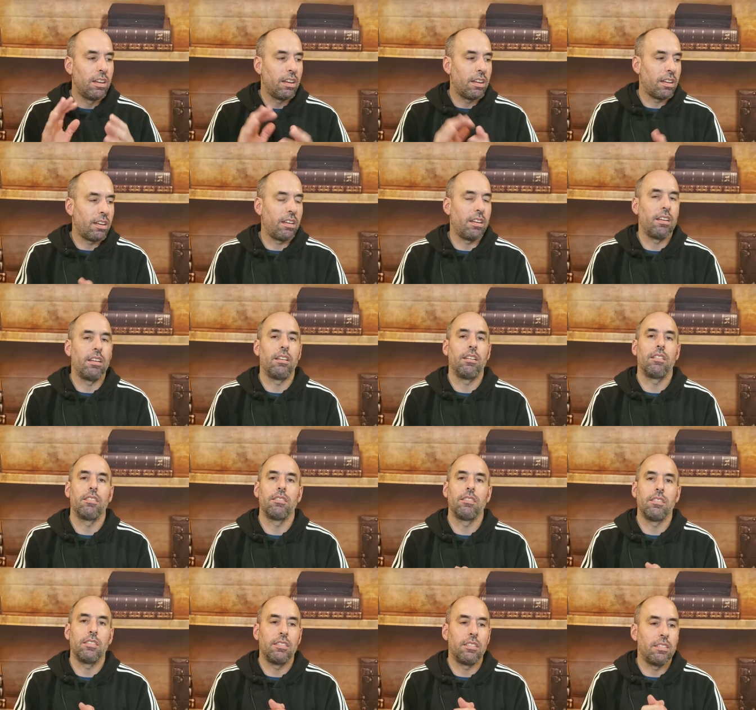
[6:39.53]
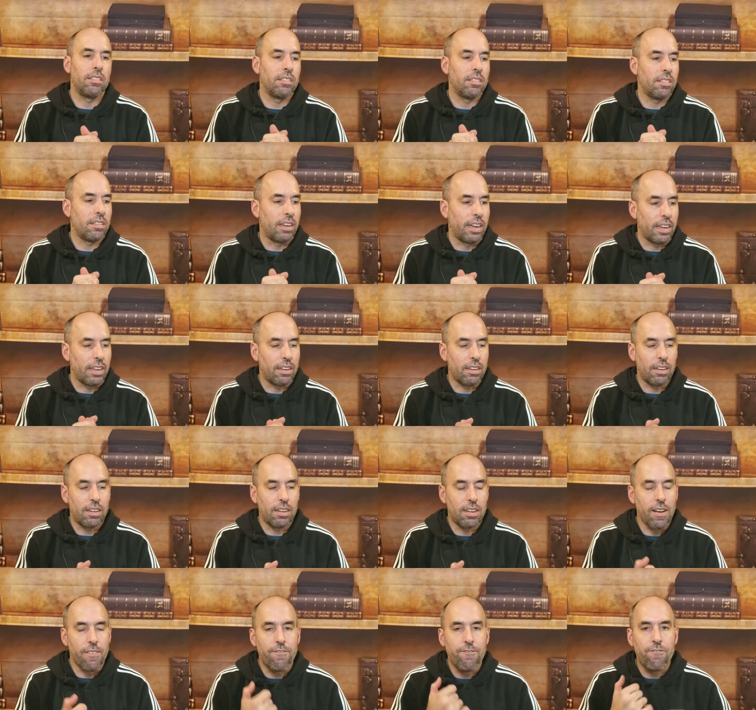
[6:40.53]
uh, like
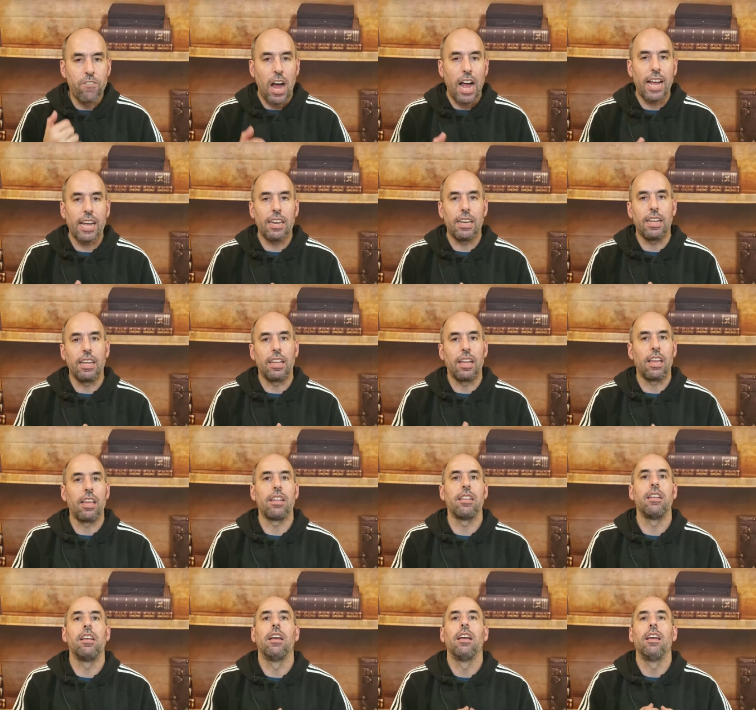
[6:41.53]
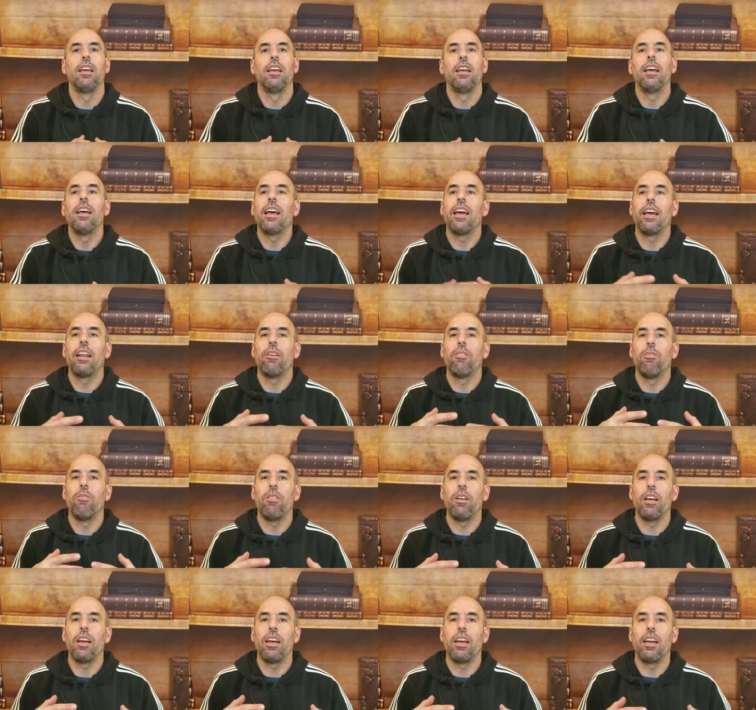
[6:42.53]
confining and, and,
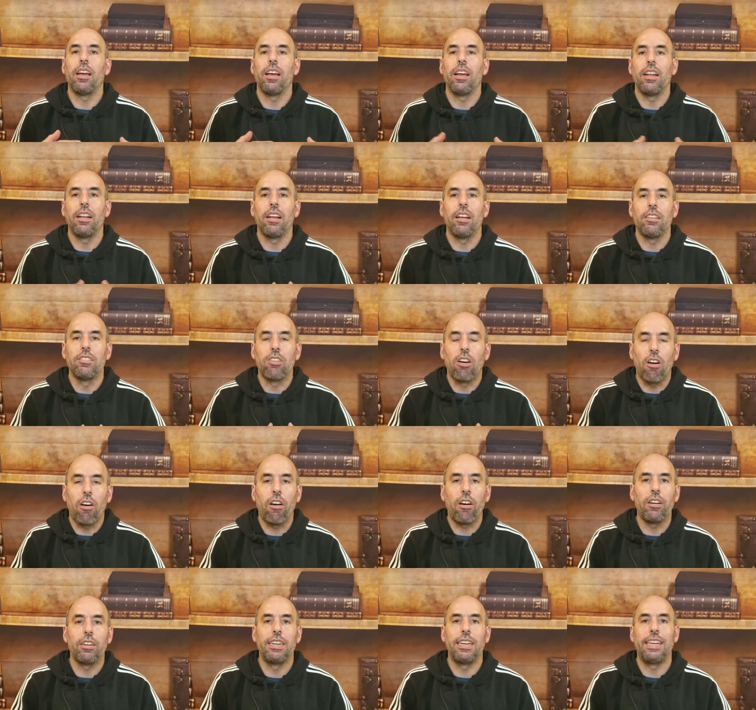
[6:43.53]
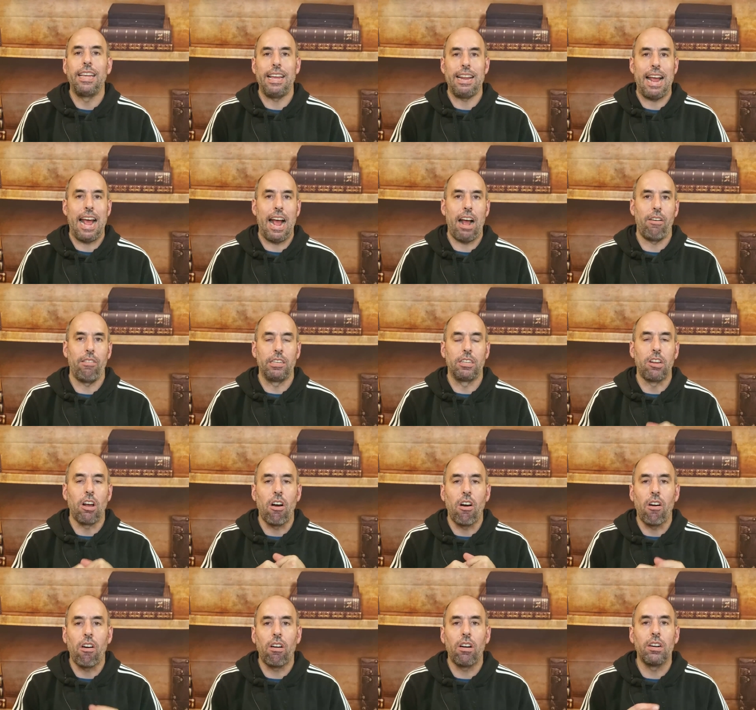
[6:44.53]
and it's hard to get out. It's
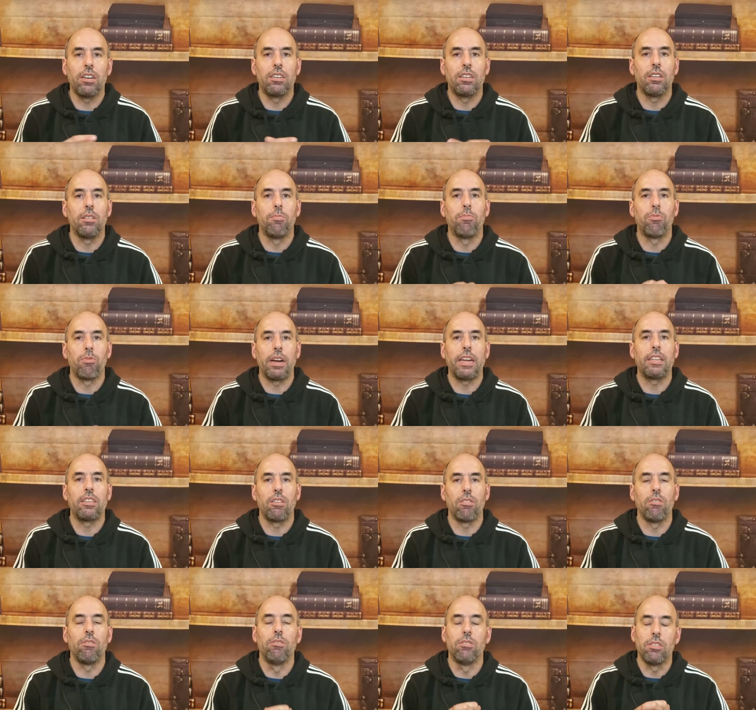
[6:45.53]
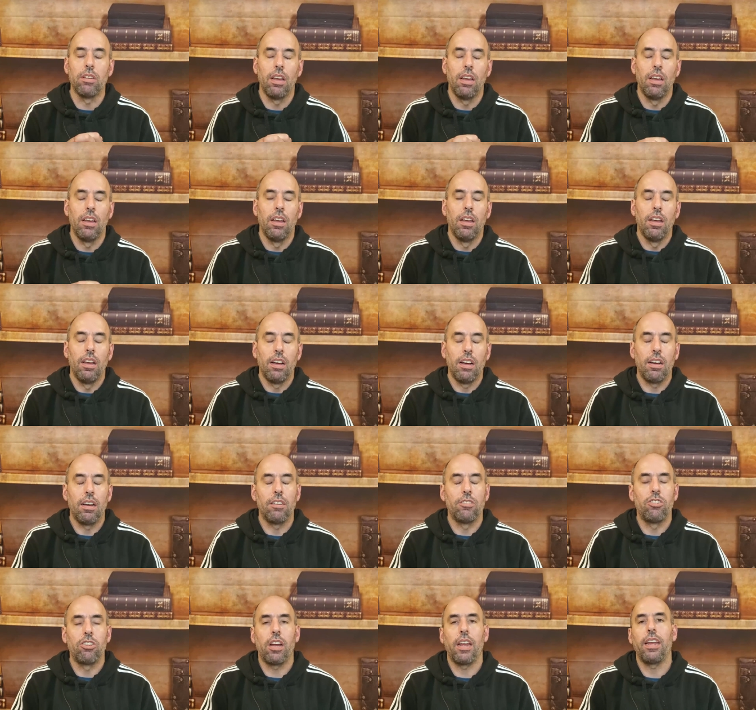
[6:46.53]
hard to break those uh,
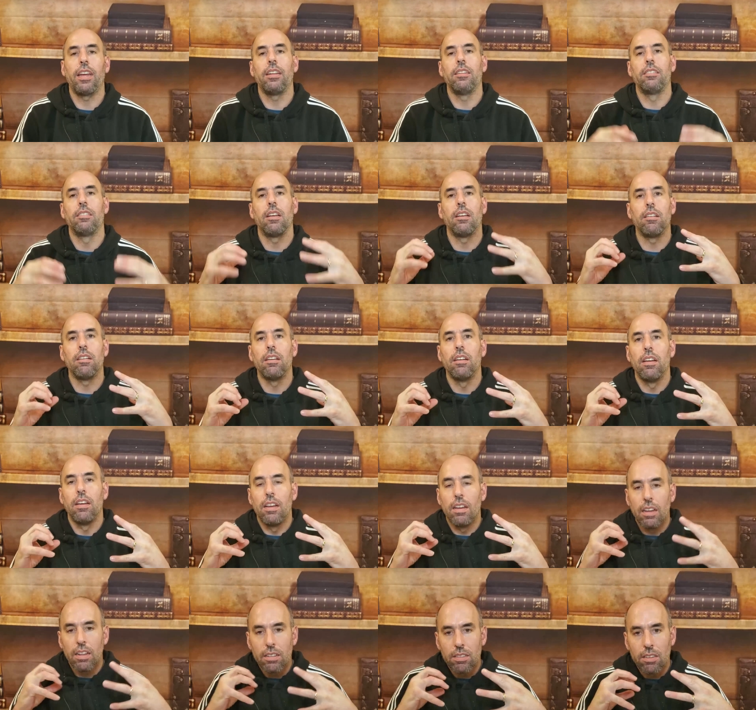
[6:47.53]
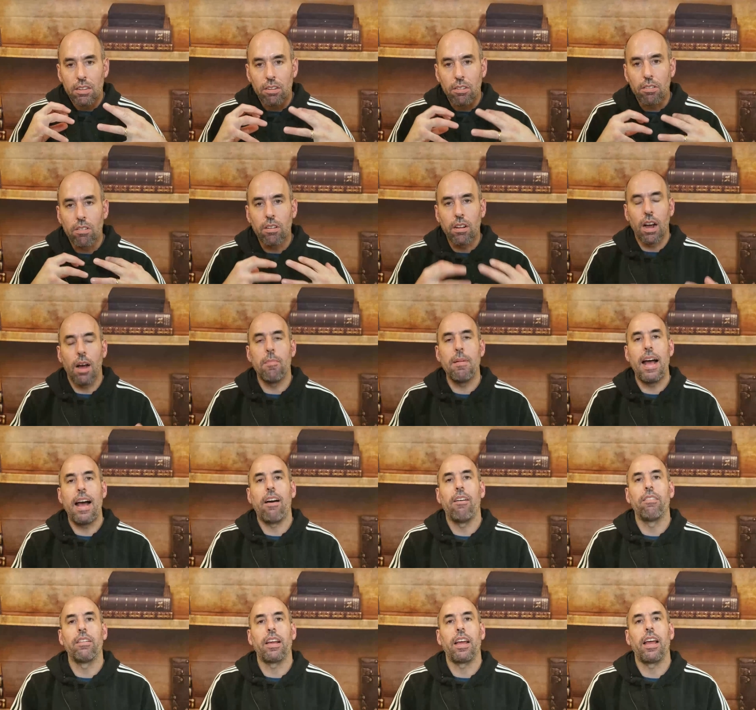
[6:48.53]
chains to to come
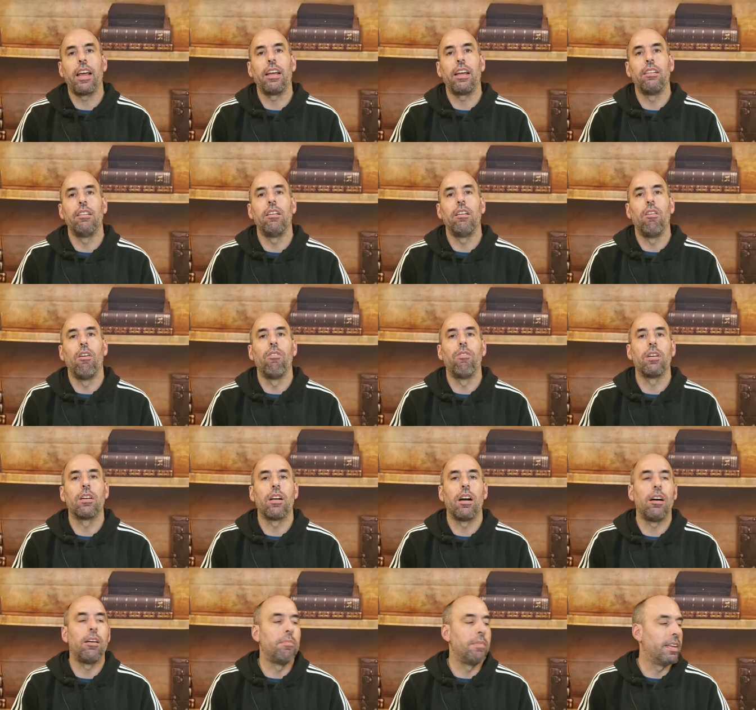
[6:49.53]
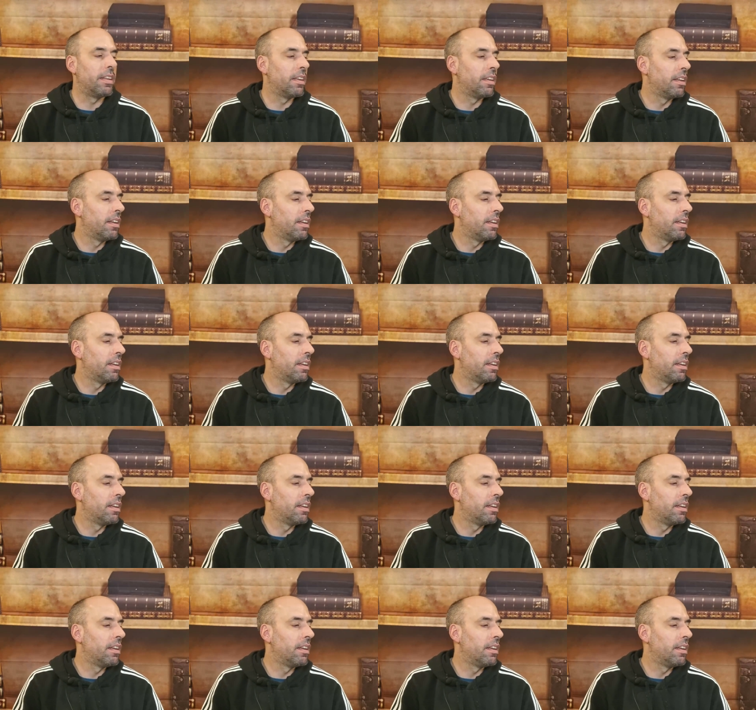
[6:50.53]
out and overcome it.